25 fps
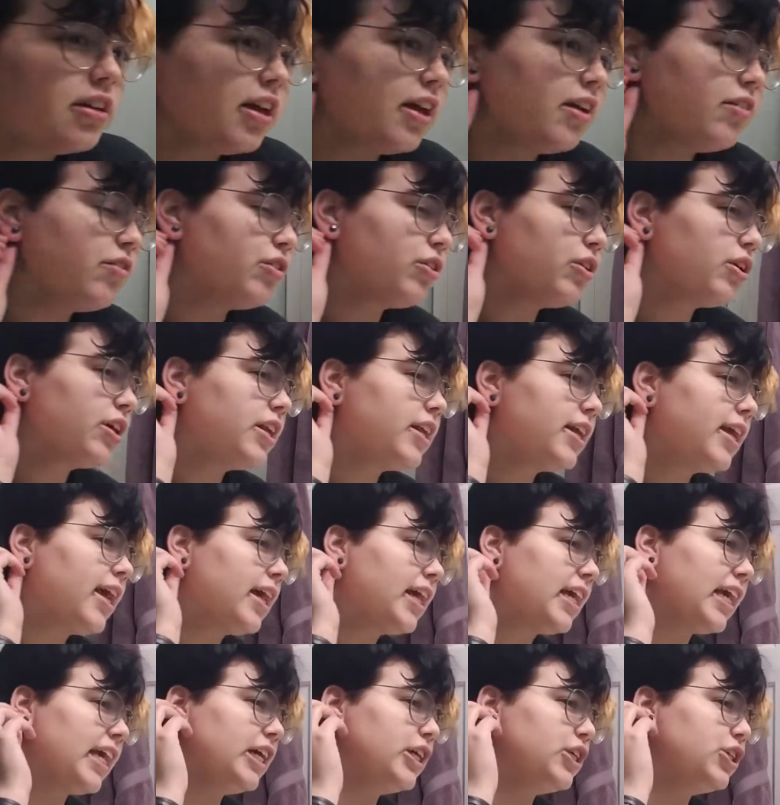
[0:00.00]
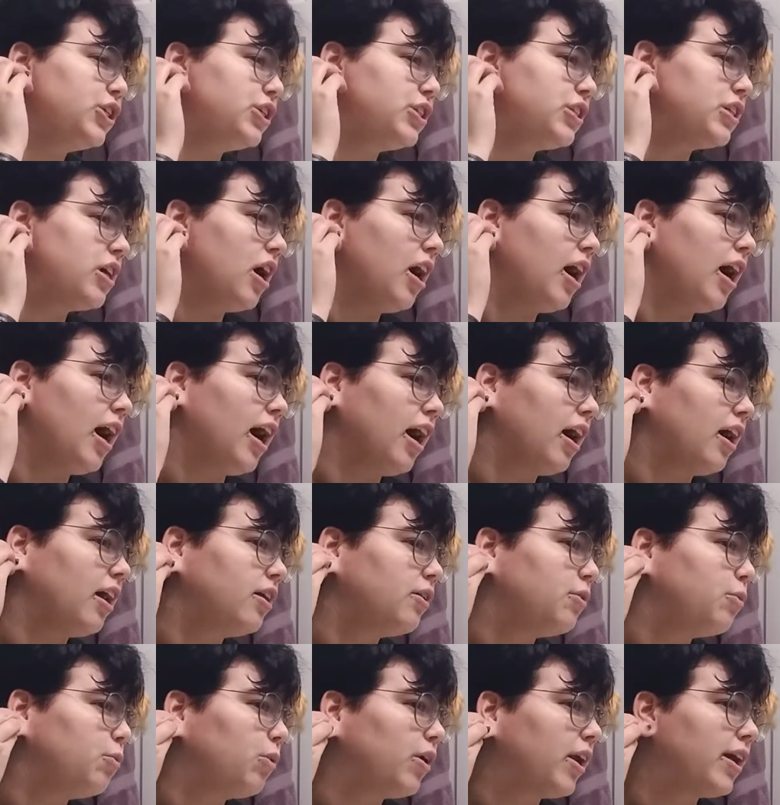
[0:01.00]
if you're looking to get gauges,
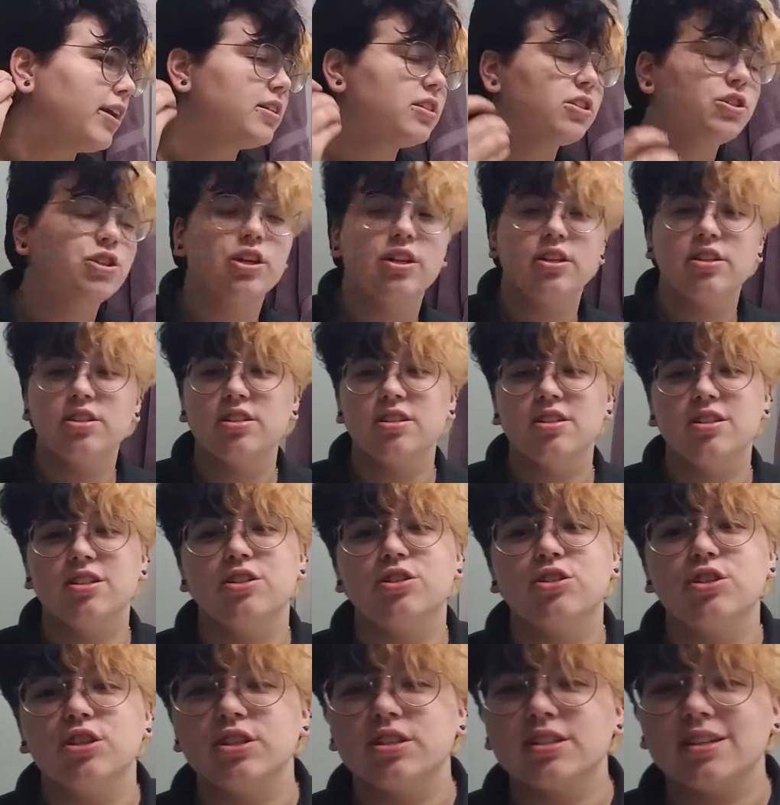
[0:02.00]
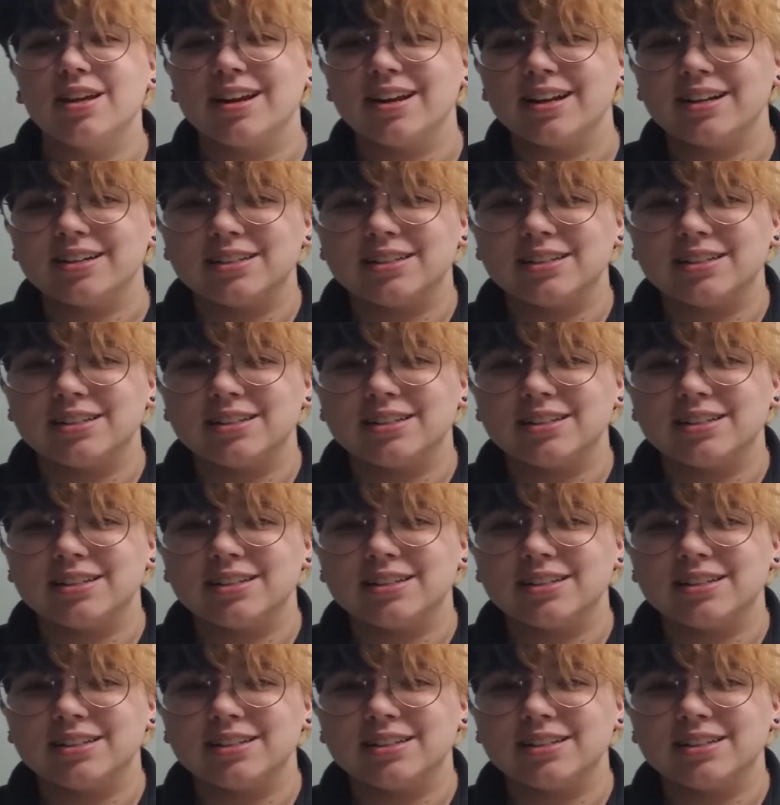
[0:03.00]
what I suggest is just getting